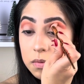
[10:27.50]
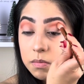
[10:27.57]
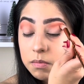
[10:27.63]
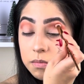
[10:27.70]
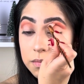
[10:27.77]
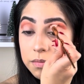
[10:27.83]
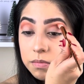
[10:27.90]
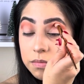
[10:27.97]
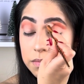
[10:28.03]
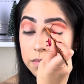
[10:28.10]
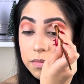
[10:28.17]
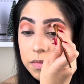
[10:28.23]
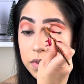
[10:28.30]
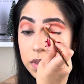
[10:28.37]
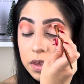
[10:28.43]

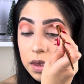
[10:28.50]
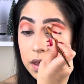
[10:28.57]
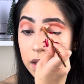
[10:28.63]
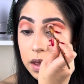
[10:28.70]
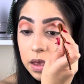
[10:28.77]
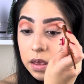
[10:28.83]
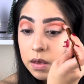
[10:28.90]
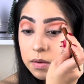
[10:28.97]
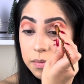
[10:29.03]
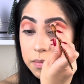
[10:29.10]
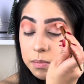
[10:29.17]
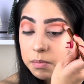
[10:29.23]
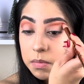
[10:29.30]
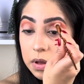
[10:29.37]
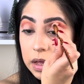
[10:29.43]
Okay,
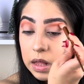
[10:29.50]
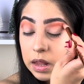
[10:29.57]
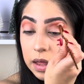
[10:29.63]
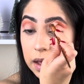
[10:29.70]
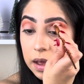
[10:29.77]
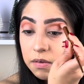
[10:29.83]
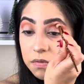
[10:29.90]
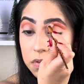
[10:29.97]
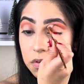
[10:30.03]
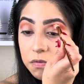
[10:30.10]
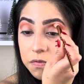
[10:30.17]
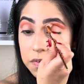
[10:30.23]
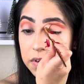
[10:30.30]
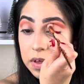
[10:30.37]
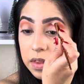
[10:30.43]
I have the
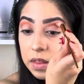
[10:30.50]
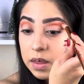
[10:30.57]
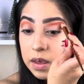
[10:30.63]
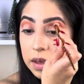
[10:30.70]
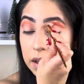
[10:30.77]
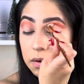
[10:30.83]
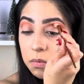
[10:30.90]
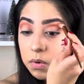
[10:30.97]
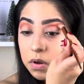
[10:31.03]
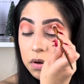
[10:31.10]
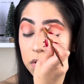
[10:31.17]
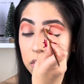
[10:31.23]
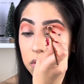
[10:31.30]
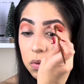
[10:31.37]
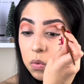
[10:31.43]
feeling I want
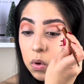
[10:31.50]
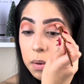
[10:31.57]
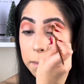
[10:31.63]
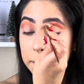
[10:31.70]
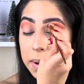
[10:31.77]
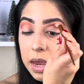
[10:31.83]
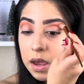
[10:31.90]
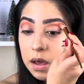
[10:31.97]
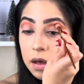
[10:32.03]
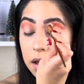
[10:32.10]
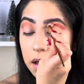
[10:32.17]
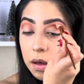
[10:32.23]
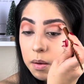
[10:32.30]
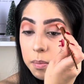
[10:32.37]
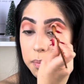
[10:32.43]
to do what
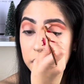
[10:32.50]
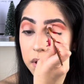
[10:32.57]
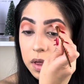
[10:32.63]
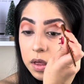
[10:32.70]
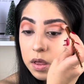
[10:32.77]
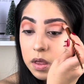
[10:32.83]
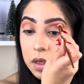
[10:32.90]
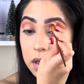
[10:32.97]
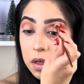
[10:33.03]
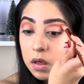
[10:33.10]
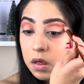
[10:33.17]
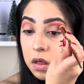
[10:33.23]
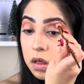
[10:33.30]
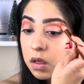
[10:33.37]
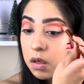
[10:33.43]
makeup,
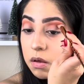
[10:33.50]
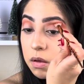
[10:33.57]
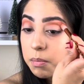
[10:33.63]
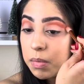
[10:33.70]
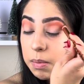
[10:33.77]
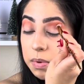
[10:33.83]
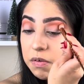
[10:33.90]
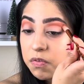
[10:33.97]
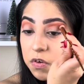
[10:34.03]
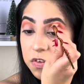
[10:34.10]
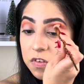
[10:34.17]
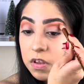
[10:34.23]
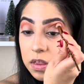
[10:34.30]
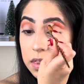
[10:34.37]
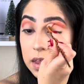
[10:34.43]
maybe for
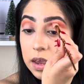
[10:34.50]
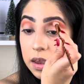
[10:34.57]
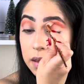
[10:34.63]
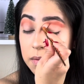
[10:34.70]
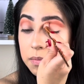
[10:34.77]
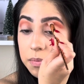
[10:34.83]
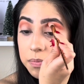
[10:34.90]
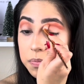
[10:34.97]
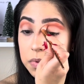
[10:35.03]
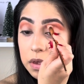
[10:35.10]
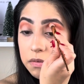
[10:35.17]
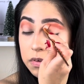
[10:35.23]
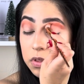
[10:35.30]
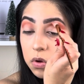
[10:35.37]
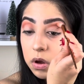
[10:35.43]
Sunday,
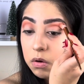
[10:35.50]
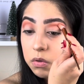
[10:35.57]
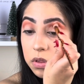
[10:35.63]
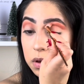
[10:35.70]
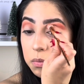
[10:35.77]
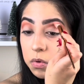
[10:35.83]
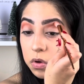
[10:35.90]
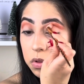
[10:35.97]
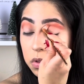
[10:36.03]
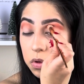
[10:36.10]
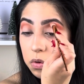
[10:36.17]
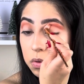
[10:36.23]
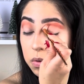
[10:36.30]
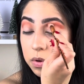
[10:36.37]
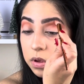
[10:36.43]
even though I don't think we're gonna
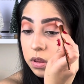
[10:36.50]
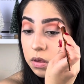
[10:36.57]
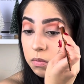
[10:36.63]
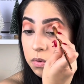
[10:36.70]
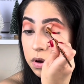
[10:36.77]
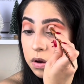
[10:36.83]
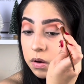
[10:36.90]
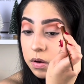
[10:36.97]
go anywhere.